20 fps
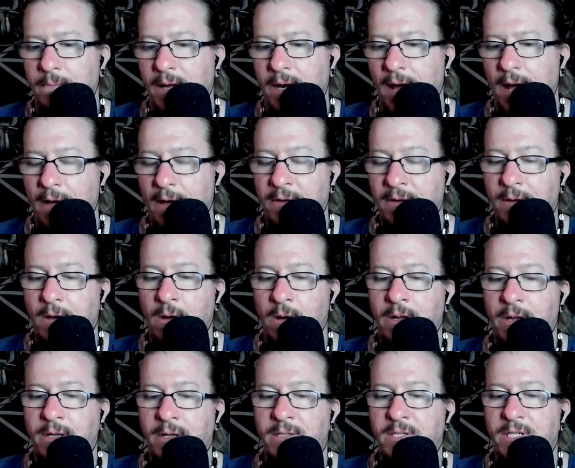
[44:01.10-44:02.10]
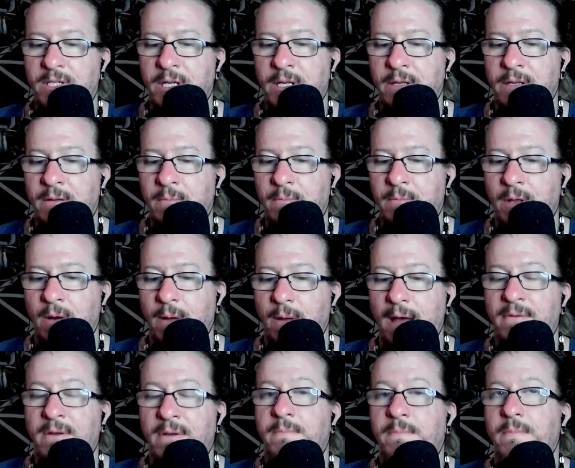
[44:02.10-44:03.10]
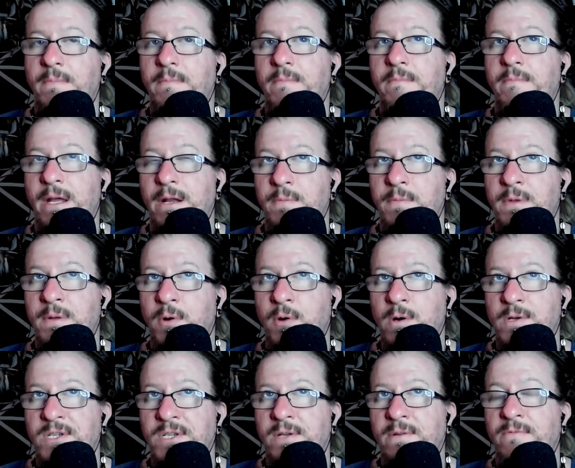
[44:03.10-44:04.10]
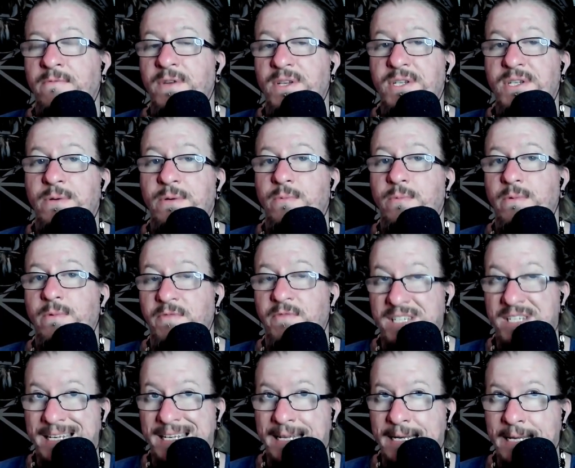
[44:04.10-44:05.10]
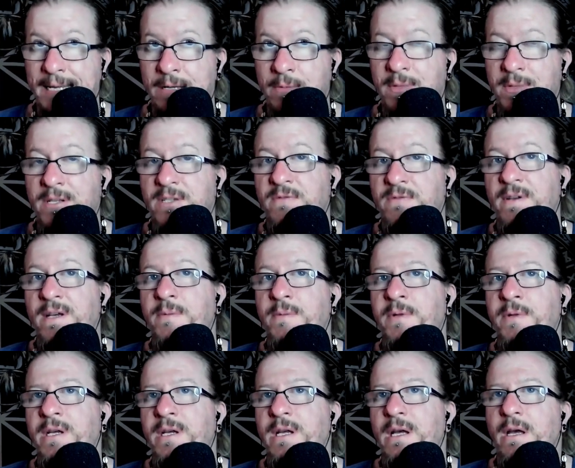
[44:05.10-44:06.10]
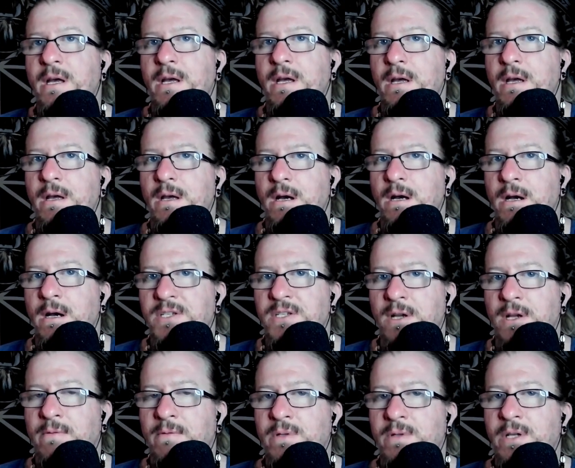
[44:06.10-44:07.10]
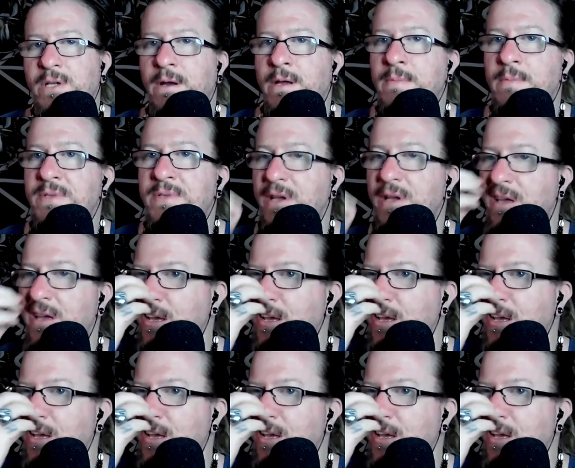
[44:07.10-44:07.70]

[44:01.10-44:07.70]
and having gone and seen him, you know, having met him in person, visit visited him and his family uh, several times,